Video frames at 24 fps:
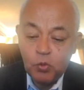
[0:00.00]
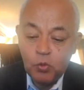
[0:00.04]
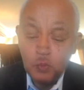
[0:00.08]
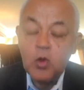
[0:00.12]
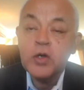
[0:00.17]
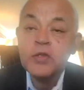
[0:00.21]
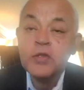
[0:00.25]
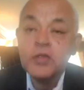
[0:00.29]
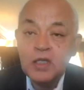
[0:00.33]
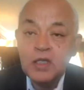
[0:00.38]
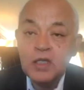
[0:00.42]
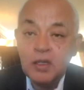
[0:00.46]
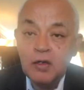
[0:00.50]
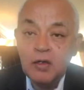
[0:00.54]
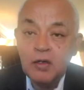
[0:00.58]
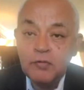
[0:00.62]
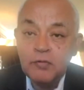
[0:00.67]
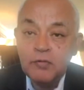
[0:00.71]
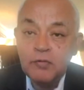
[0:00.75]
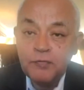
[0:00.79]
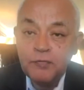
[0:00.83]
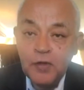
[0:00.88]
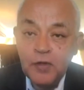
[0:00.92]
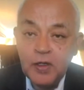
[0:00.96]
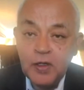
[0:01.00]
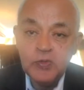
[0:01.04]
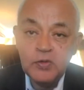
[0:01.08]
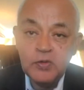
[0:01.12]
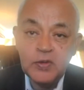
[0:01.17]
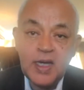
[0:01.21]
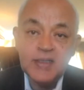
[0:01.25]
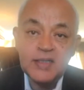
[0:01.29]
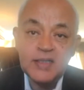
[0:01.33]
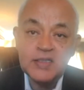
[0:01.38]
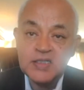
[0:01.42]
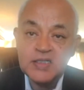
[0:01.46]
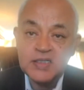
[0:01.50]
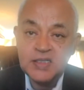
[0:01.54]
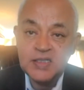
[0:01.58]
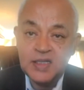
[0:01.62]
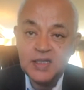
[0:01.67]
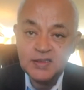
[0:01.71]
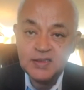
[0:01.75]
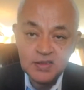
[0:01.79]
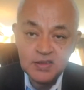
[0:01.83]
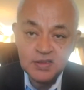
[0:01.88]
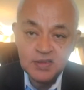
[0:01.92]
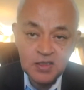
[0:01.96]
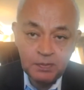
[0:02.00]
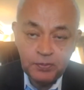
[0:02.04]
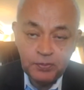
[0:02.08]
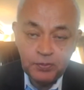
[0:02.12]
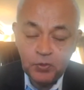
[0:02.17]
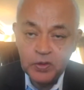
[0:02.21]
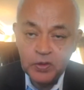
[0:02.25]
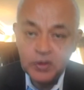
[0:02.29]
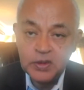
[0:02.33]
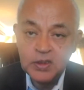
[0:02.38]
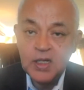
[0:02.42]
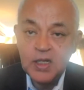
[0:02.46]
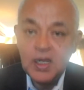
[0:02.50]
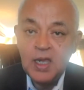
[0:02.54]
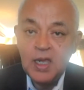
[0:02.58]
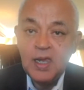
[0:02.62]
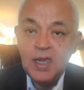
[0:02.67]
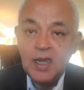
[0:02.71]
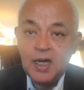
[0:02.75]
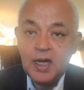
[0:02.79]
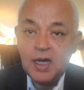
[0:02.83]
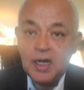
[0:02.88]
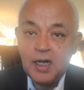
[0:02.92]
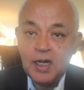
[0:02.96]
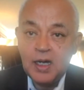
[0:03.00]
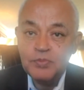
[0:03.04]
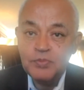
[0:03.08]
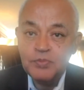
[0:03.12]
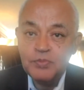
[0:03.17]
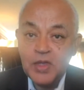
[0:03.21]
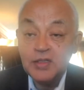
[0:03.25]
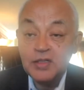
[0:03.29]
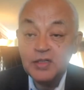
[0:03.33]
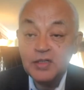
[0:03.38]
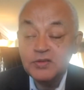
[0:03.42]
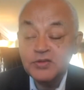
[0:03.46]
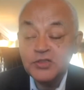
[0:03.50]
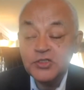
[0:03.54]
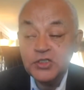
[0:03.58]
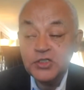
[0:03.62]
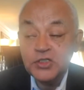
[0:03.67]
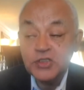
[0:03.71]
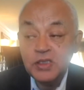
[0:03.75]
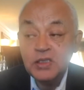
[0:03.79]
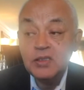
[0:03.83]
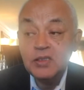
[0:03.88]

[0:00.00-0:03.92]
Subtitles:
worthy of United States support? And